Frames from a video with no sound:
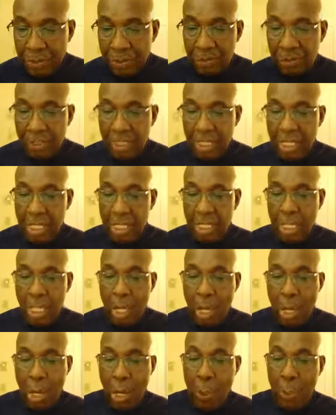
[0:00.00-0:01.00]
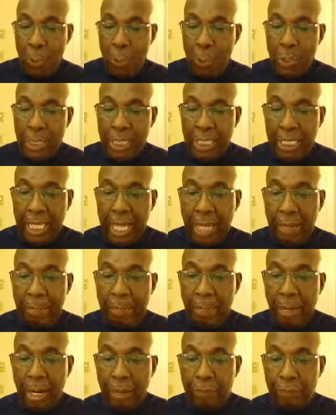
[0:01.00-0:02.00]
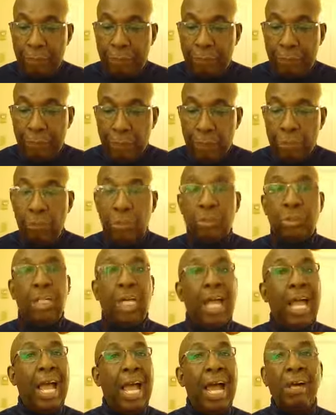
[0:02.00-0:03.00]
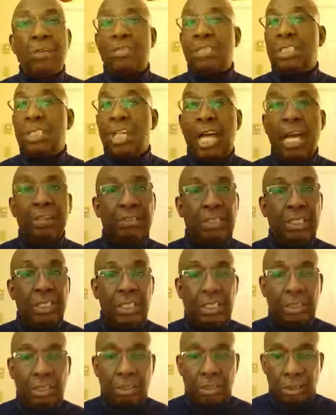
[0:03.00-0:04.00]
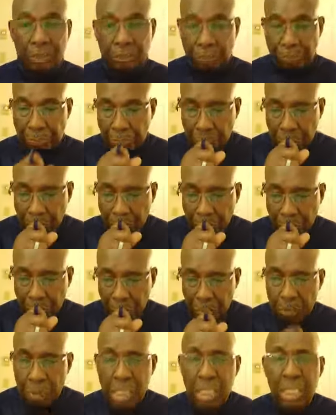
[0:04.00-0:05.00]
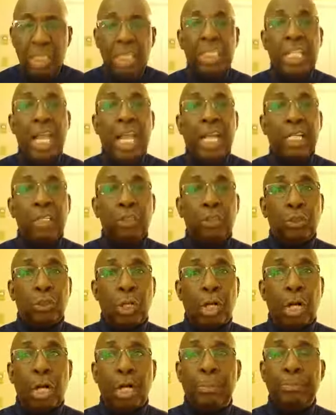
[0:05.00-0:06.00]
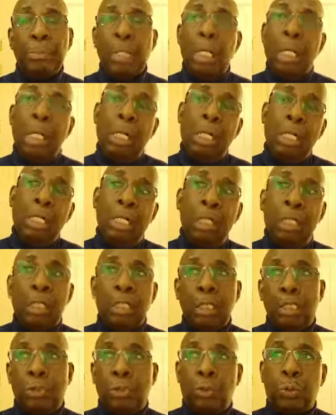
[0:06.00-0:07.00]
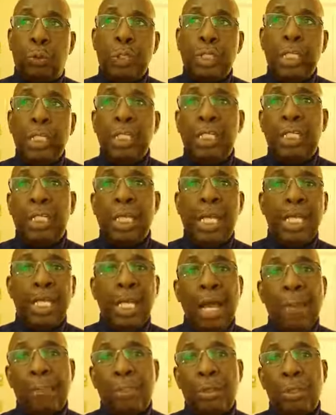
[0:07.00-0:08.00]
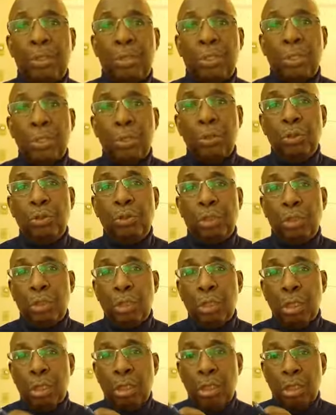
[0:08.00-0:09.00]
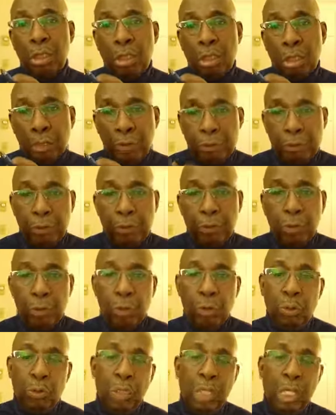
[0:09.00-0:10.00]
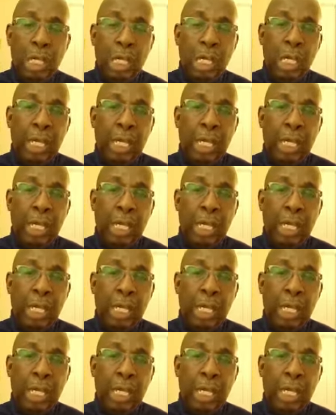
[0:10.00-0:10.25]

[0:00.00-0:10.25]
See, we can't bear fruit outside Jesus. Just like a, um, a tree cannot produce good fruit